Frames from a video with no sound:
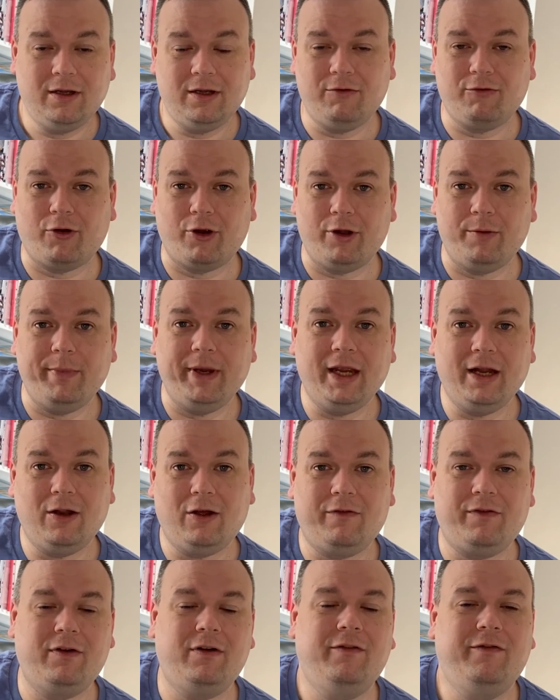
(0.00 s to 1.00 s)
Royal Mail
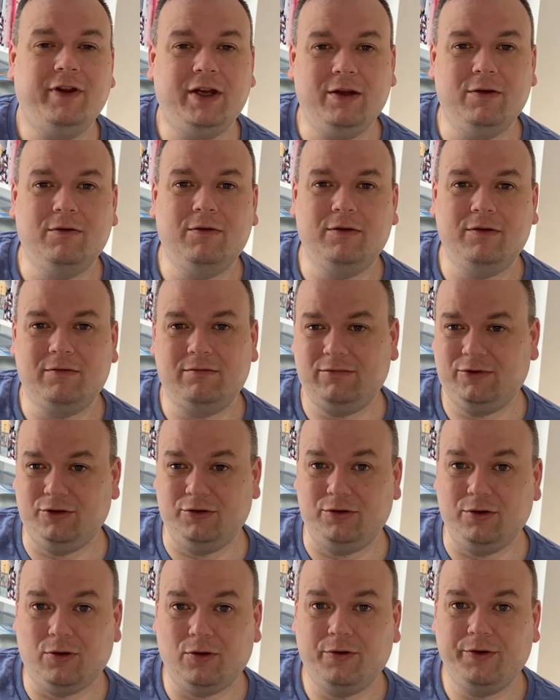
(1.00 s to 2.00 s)
offer a video
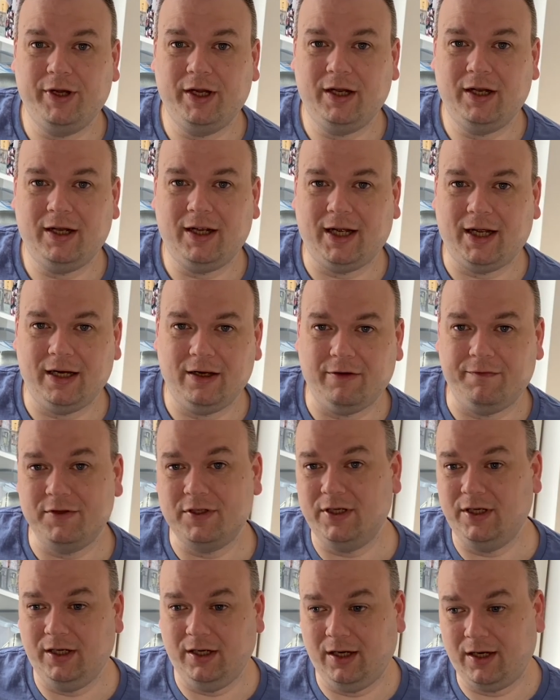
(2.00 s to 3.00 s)
tutorial, and
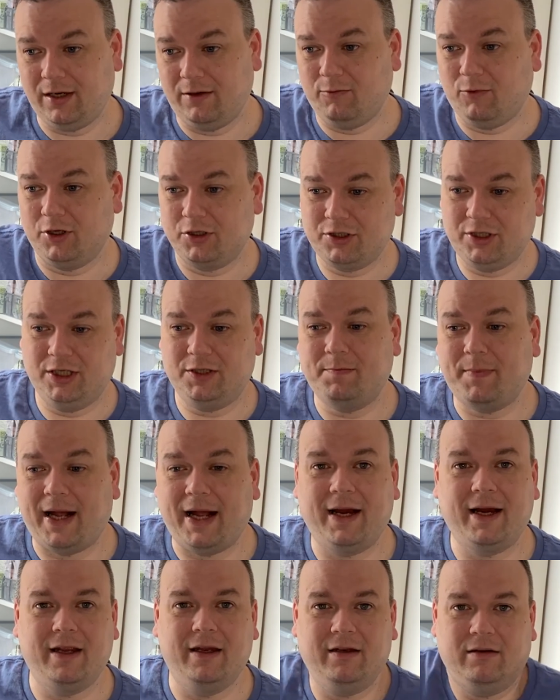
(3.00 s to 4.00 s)
obviously you can watch this
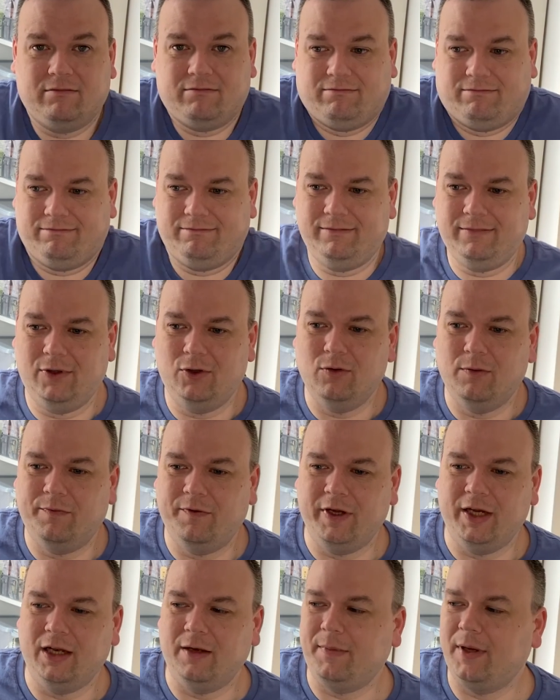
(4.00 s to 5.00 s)
back and
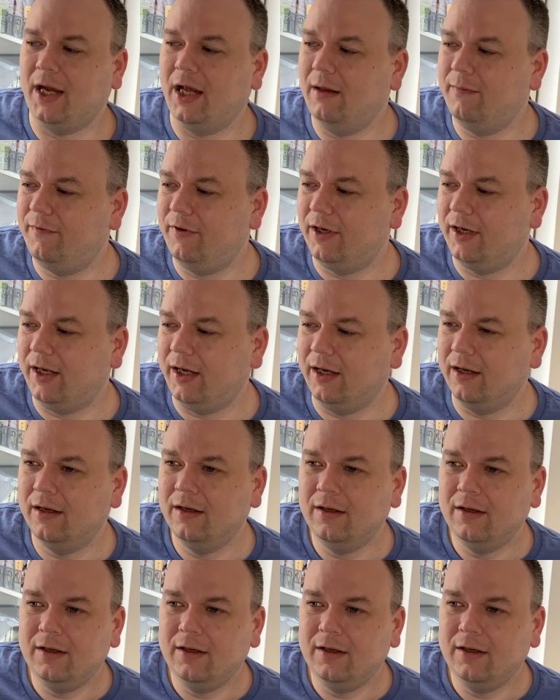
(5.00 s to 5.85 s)
hopefully it'll be helpful to you.